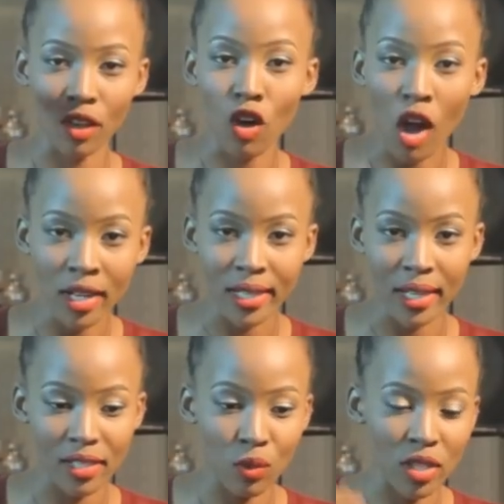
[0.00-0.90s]
the
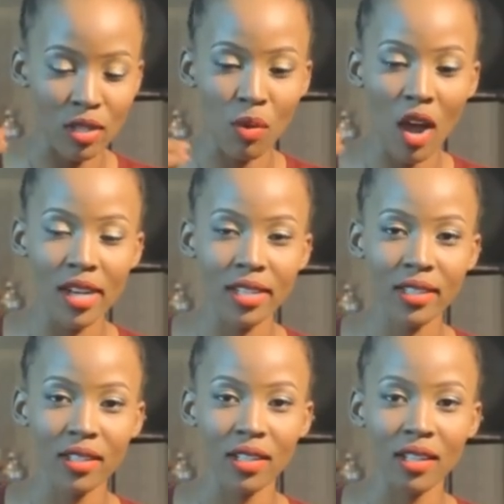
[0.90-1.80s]
context, it was about
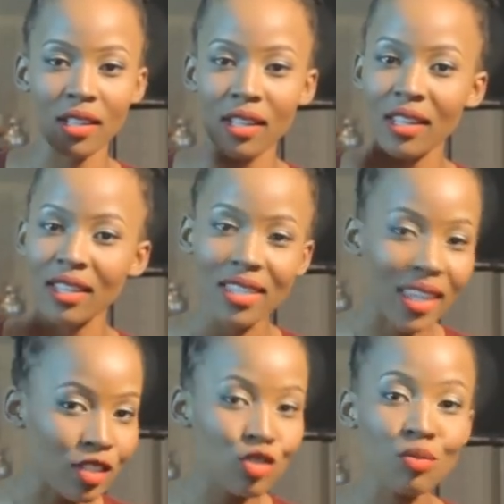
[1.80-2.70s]

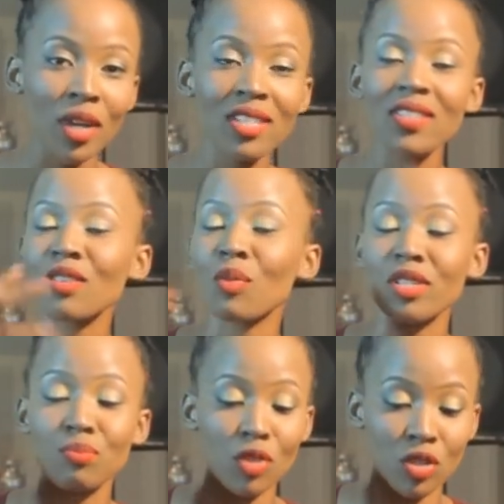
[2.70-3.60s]
the instrumentals.
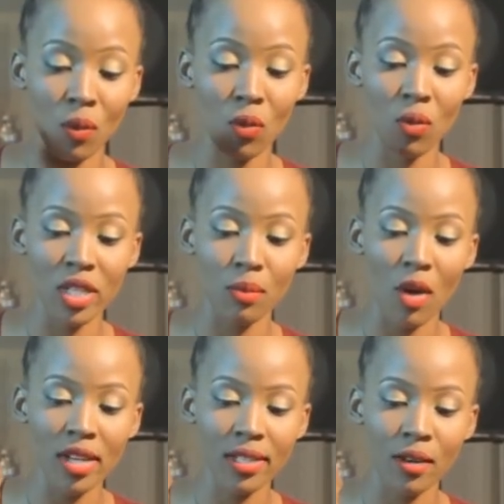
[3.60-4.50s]

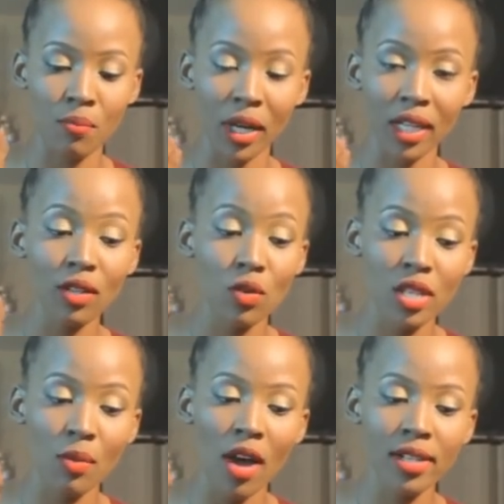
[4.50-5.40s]
It was
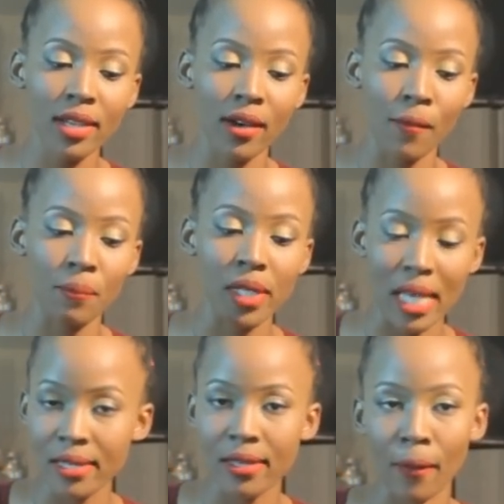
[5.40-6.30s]
about
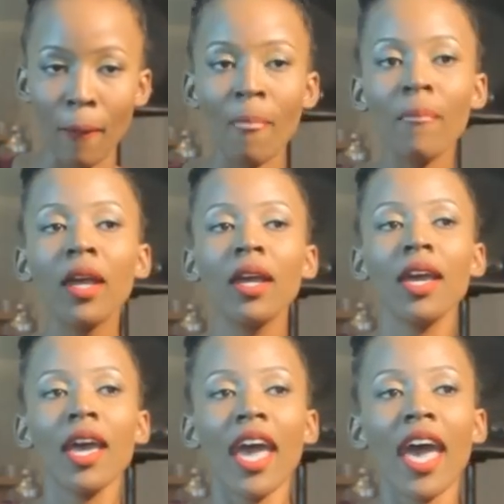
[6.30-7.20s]
dancing.
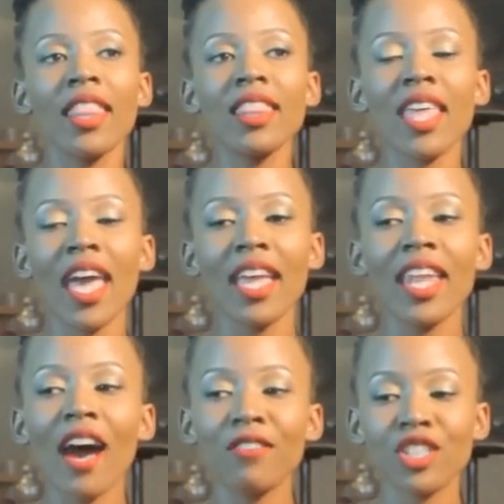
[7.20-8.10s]
And
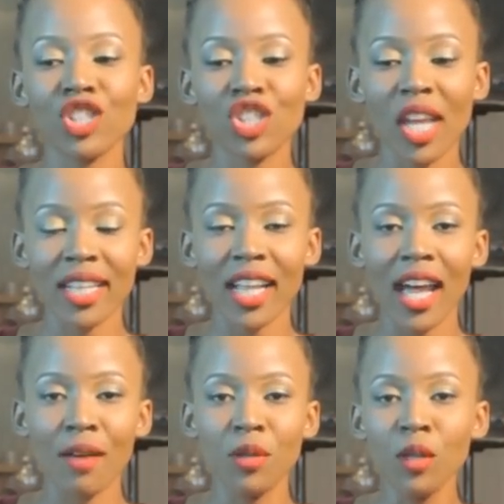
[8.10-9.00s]
then after
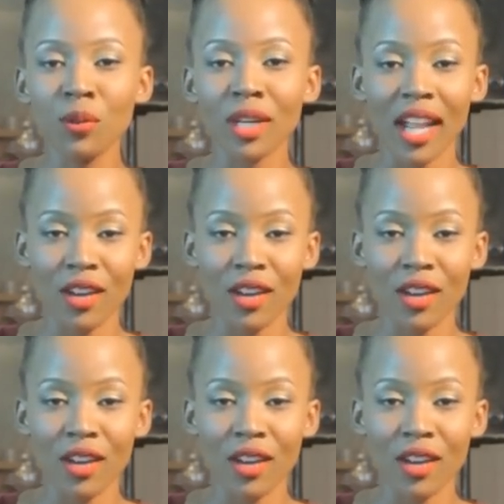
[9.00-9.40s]
Shetla, people were